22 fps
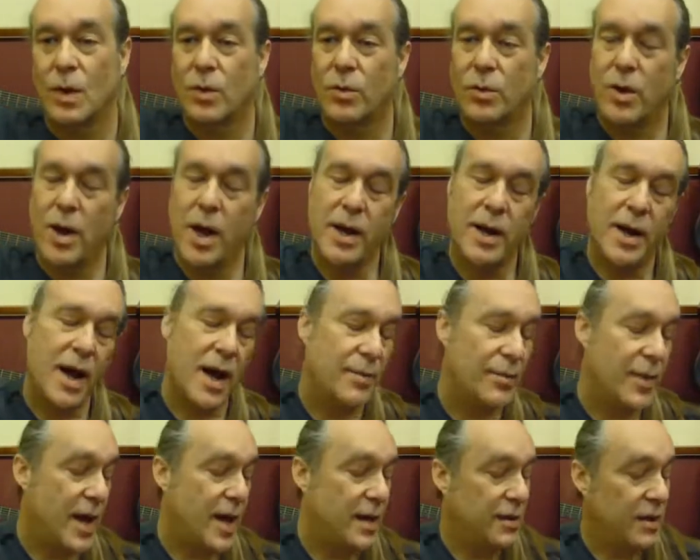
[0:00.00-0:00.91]
what you're doing? Right on,
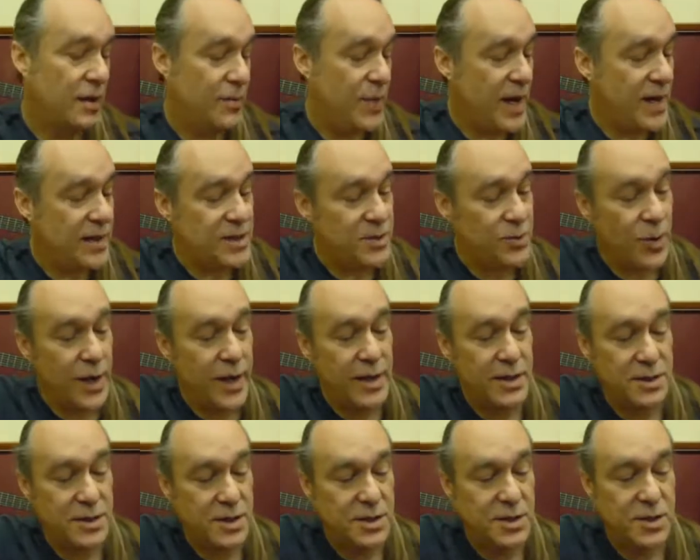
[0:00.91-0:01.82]
man. The best way
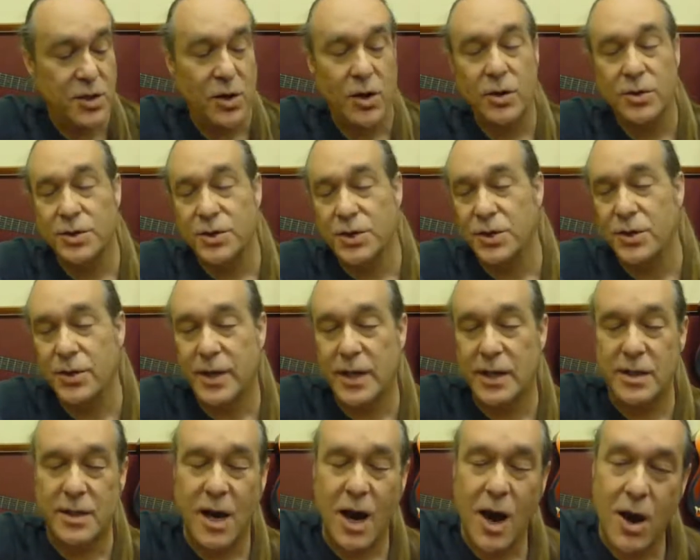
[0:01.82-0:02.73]
is just go to
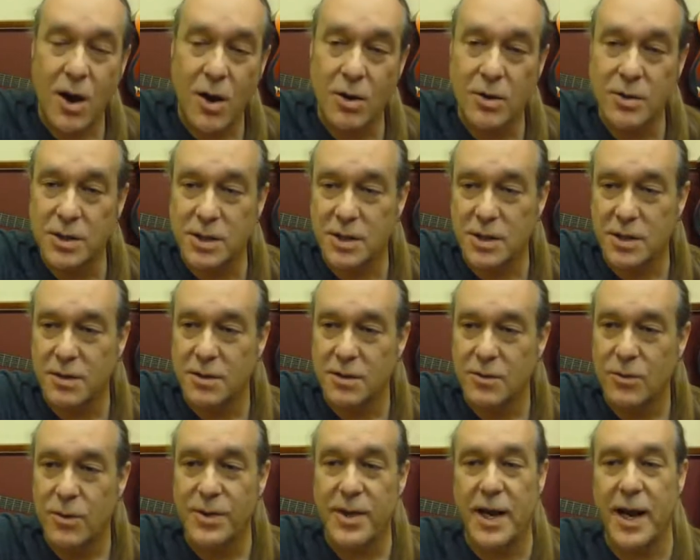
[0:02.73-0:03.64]
guitars
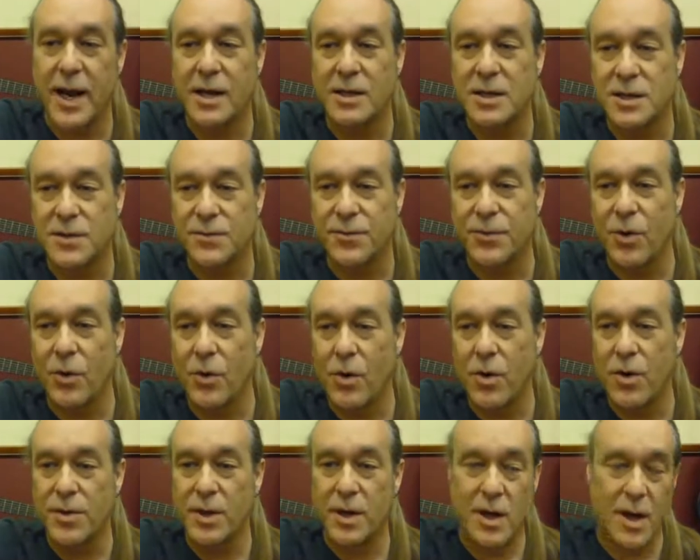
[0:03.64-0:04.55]
with an S
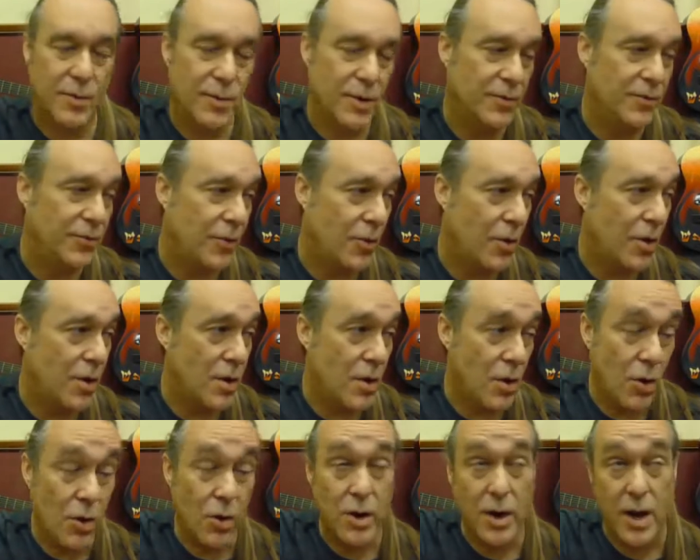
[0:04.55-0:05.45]
for the number four
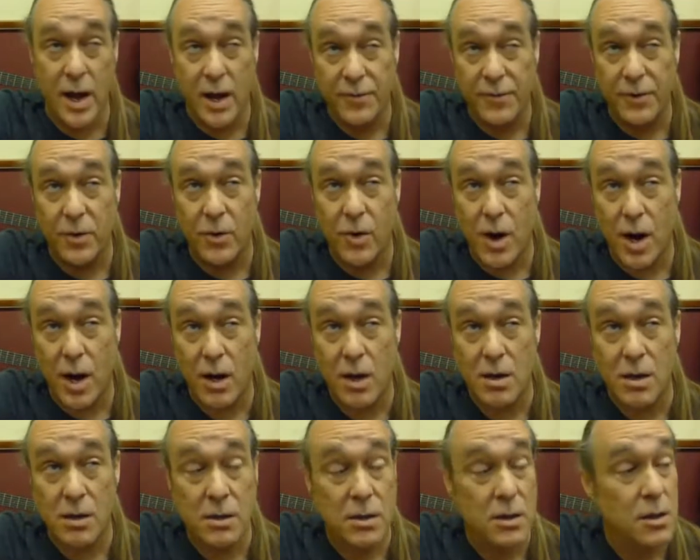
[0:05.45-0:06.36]
or F O
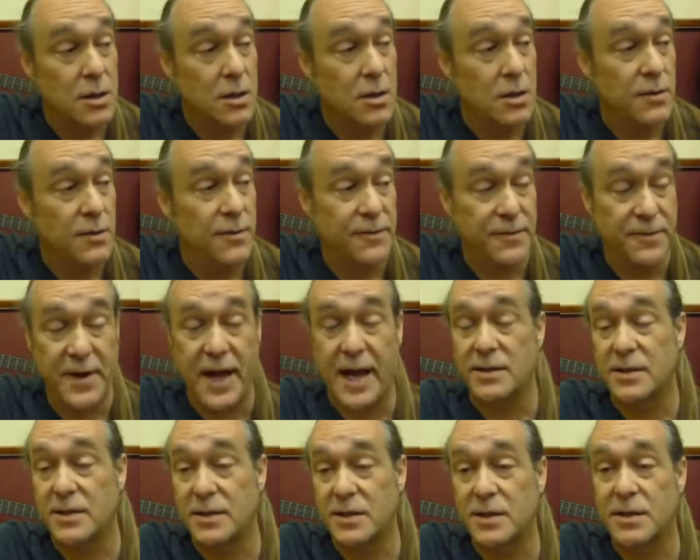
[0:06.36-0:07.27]
R
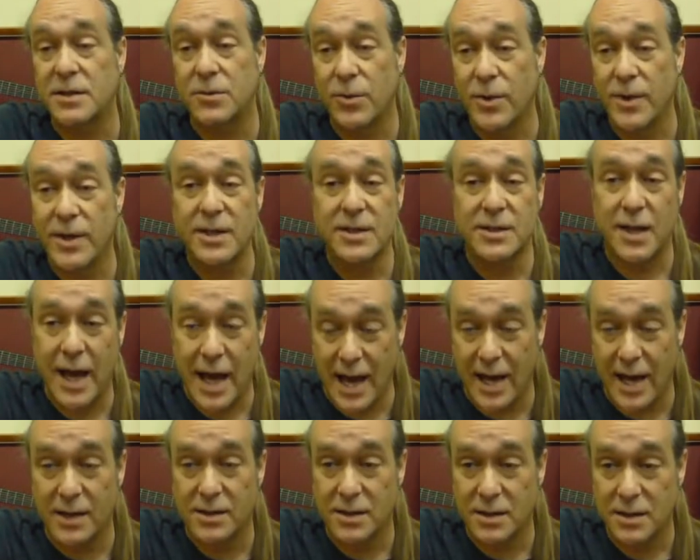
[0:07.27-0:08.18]
vets with an
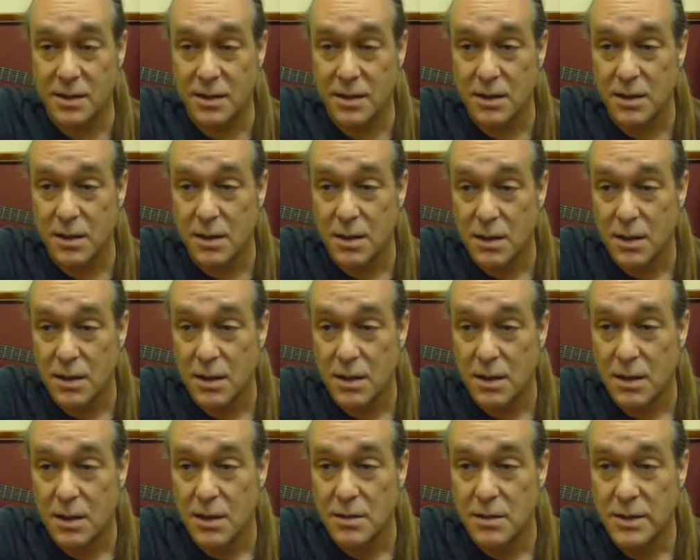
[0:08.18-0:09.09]
S
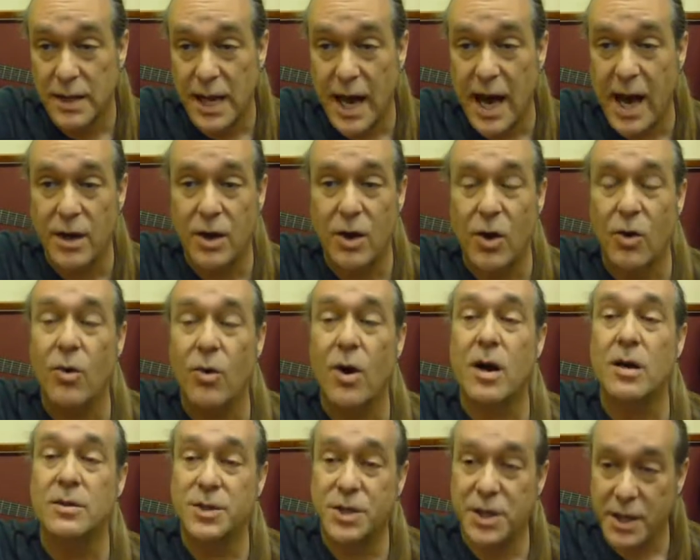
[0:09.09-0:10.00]
dot O
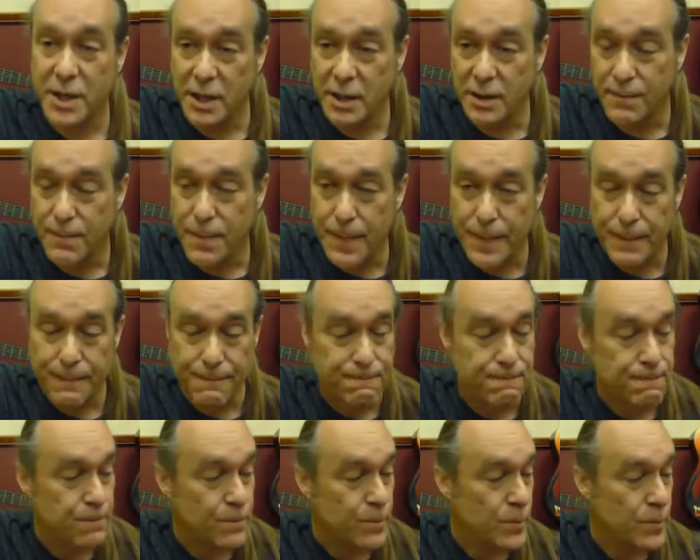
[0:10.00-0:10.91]
R G.
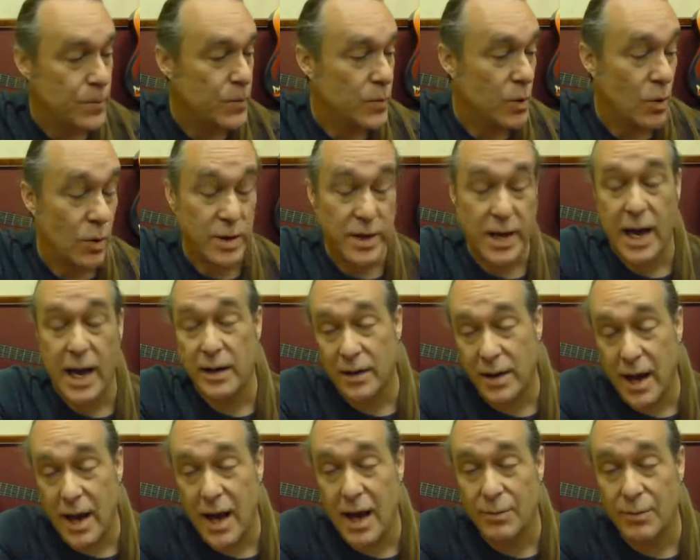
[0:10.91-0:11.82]
Mm-hmm. Or
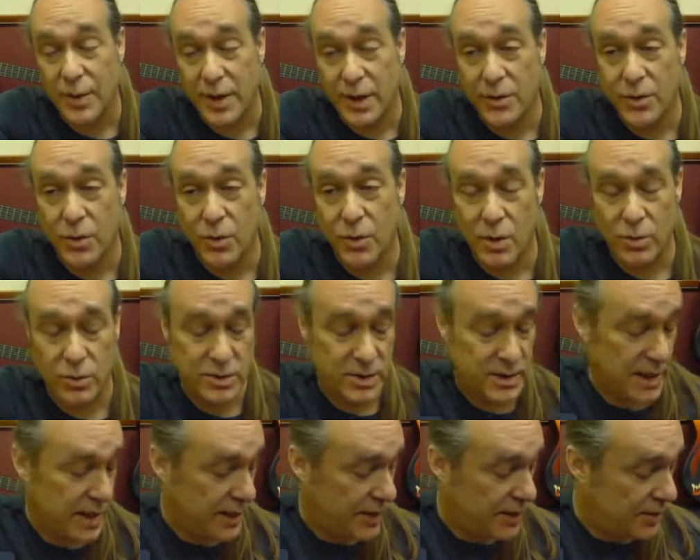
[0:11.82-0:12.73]
.com, either one will
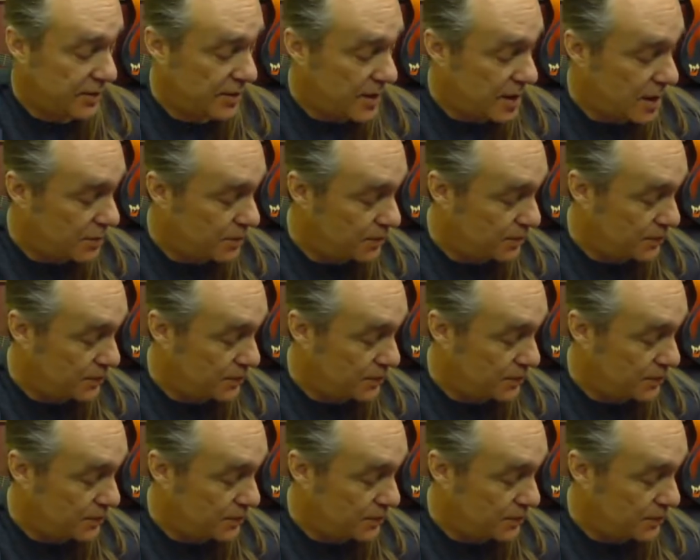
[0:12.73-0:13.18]
take you there,